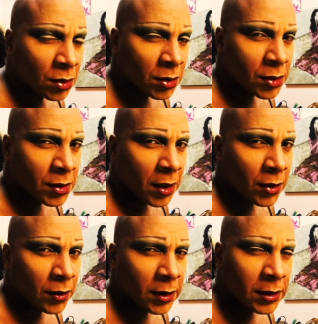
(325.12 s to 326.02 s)

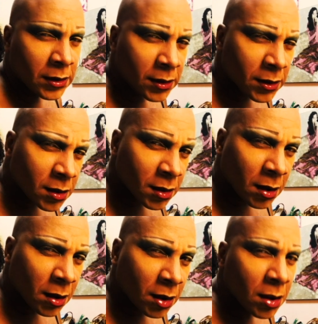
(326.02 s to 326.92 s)
So this is
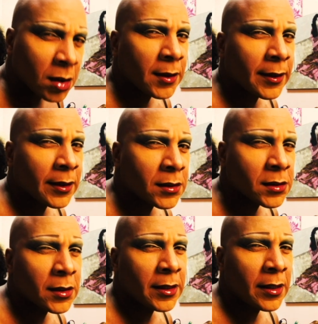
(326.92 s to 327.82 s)
the look,
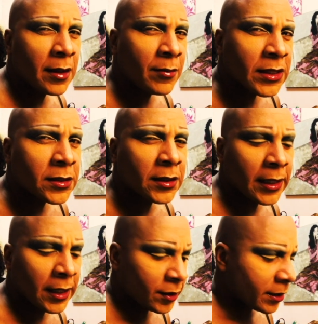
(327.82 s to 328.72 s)
it's coming
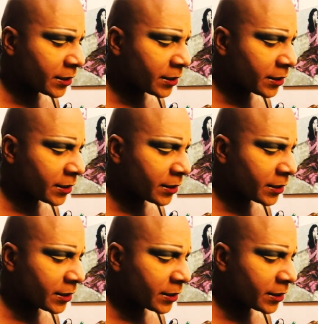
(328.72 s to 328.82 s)
together.